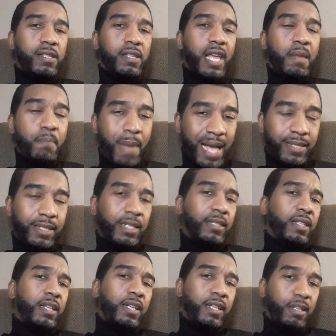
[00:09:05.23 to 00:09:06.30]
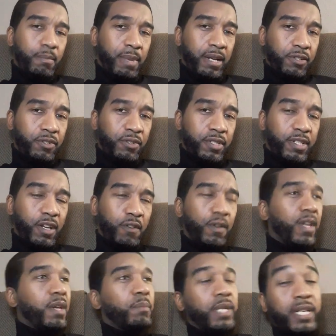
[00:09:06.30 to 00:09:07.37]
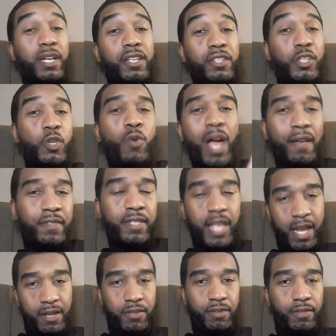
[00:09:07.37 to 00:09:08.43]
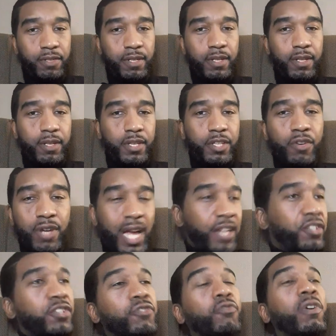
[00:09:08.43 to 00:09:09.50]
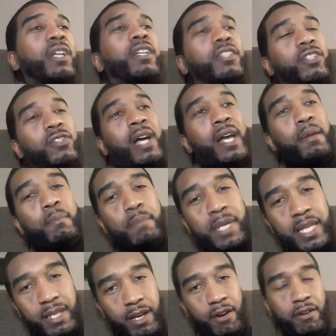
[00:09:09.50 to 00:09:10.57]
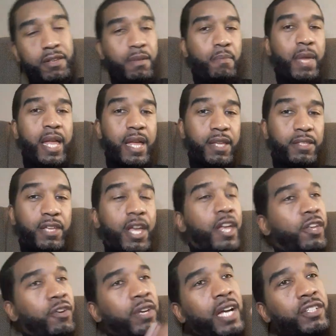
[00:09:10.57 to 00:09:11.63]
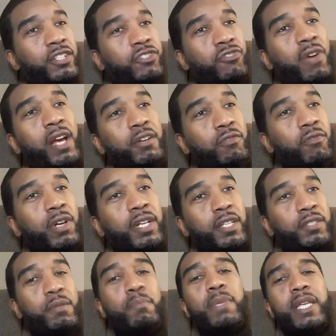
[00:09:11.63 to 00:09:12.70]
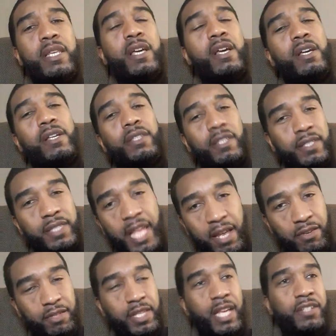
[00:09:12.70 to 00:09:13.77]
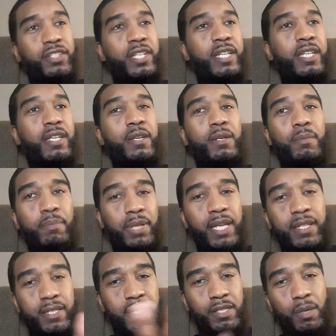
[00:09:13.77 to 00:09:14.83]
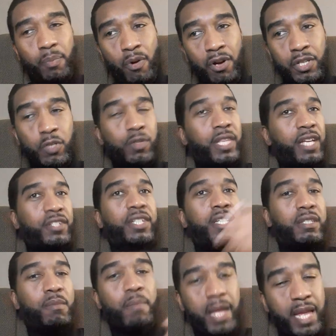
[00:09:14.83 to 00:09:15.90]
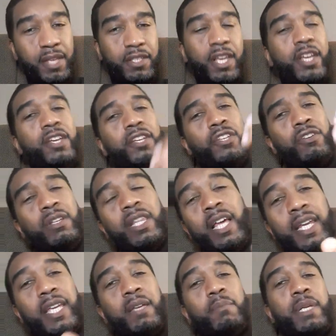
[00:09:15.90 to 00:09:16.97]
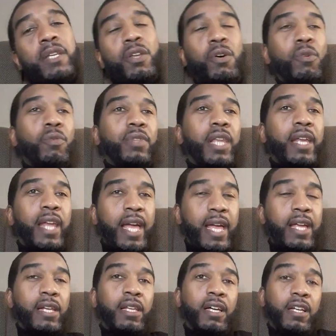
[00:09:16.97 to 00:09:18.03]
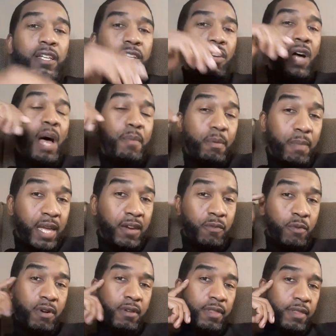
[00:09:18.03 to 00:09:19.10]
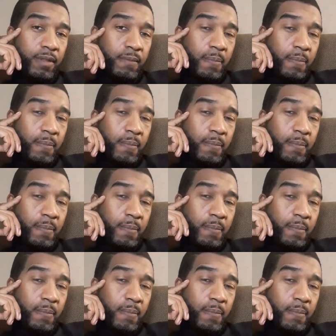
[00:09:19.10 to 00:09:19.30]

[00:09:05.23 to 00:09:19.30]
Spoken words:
and masculinity about yourself because you have standards. You're not just running to try to meet her demands. You're not just running to meet the standards that she places upon you or that she demands. You're letting it be known that, hey, look, I'm a man of worth.